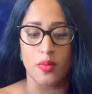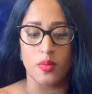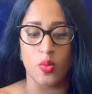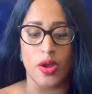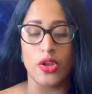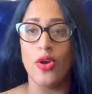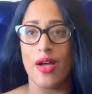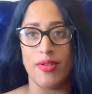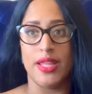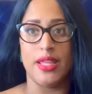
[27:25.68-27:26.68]
what you
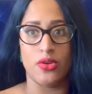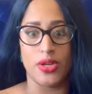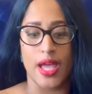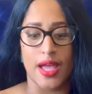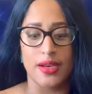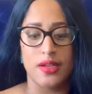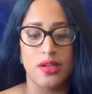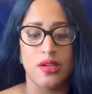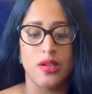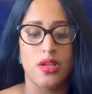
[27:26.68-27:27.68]
haven't healed yet.
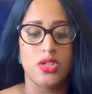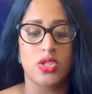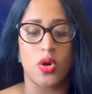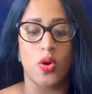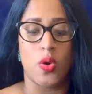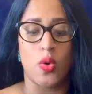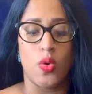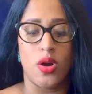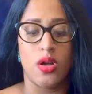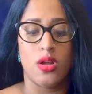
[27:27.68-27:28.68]

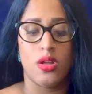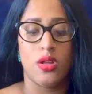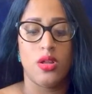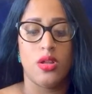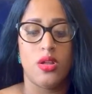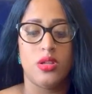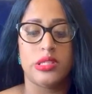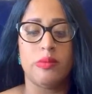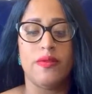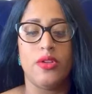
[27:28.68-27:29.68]
So
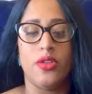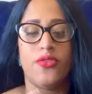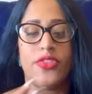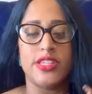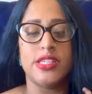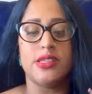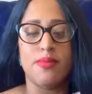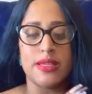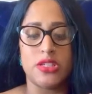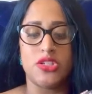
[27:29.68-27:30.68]
some of you, this is the
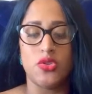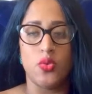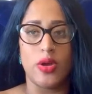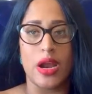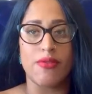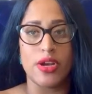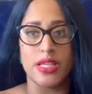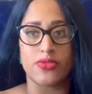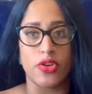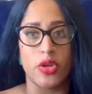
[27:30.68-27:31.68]
message to whatever it
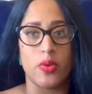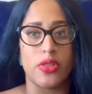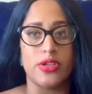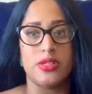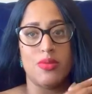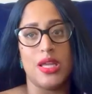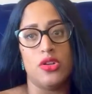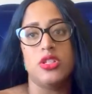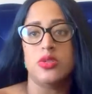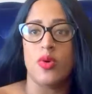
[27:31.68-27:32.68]
is for you, whether it's somebody
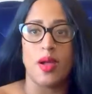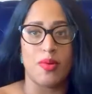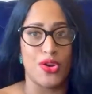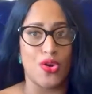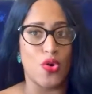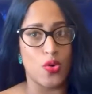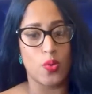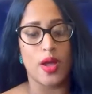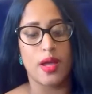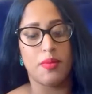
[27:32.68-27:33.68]
else's web or your own
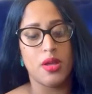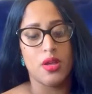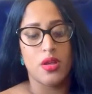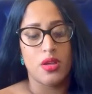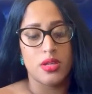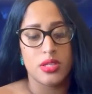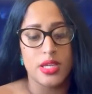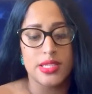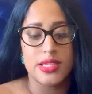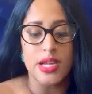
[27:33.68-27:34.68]
web.
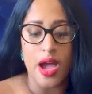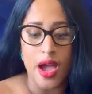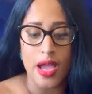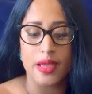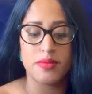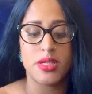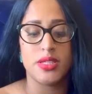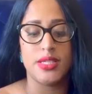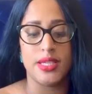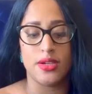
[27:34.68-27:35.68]
It's time to
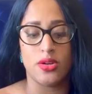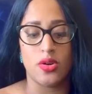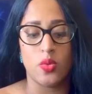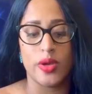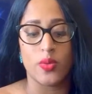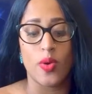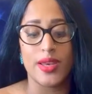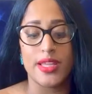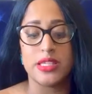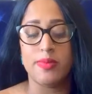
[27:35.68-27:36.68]
deal with what
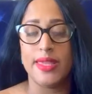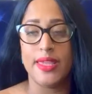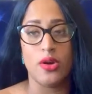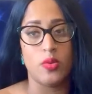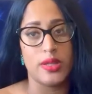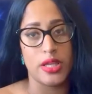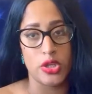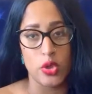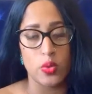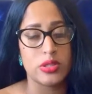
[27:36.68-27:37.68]
needs to be healed within
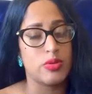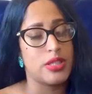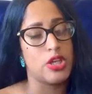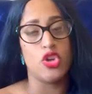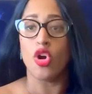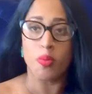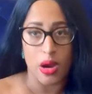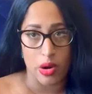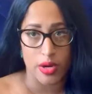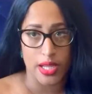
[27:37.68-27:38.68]
you, what's within your
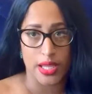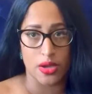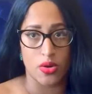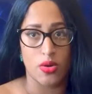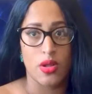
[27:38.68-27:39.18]
power to heal.